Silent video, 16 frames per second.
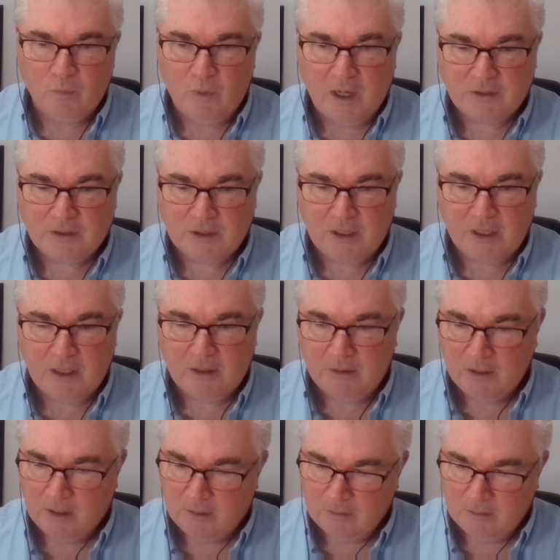
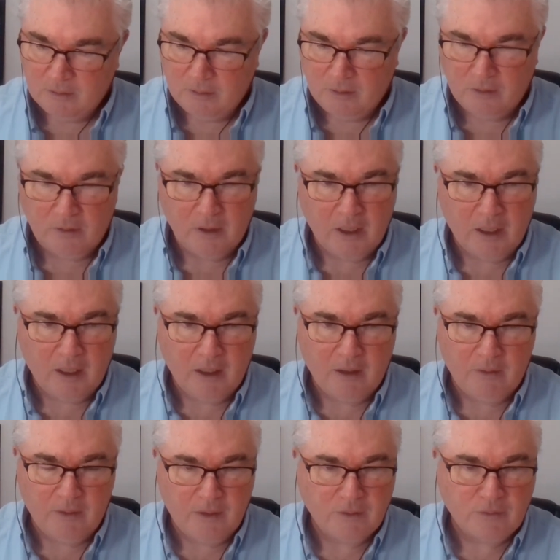Russia,
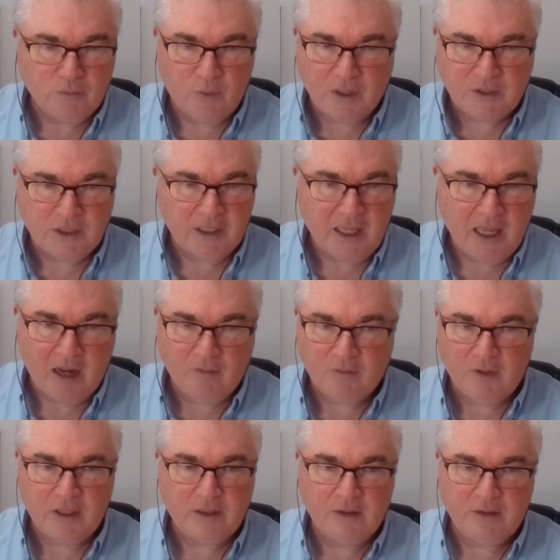this Russian
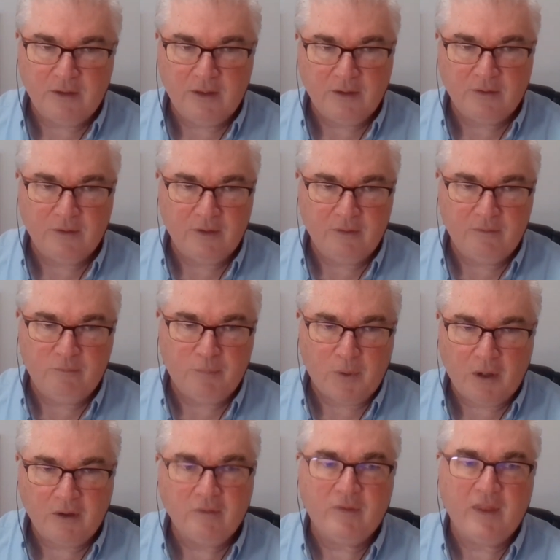conflict,
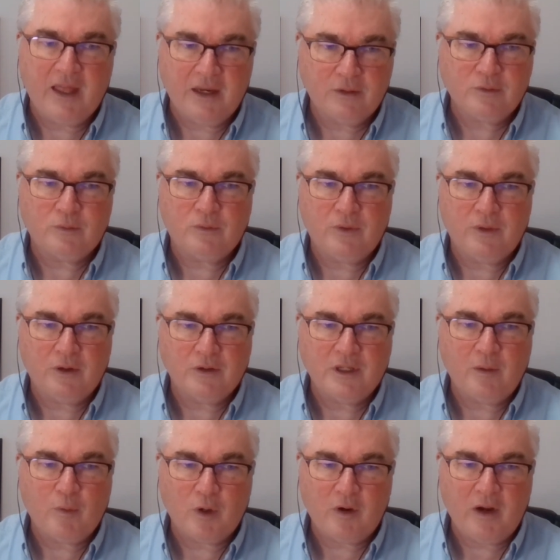part of that is their
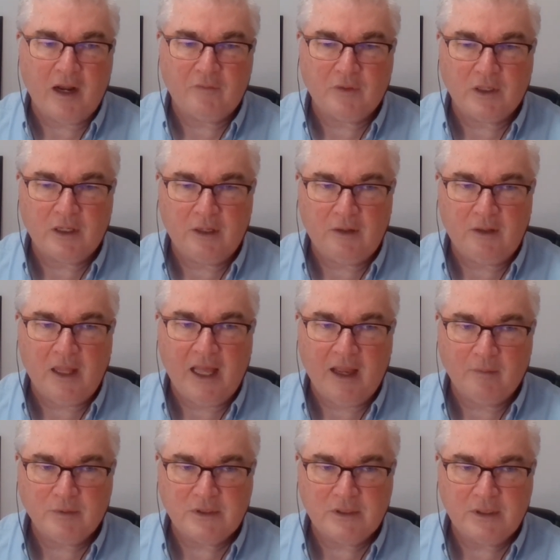demographic
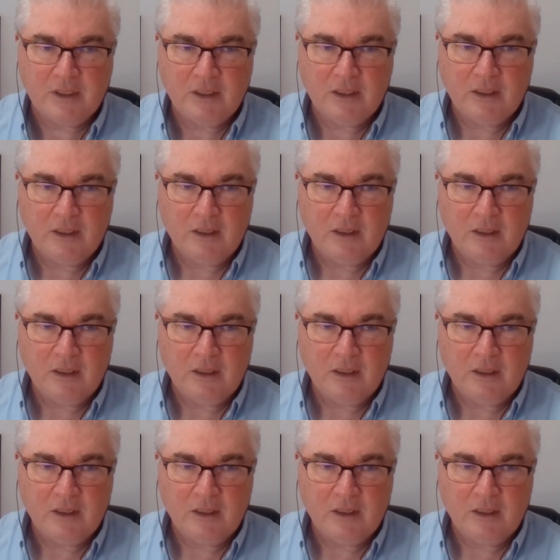collapse.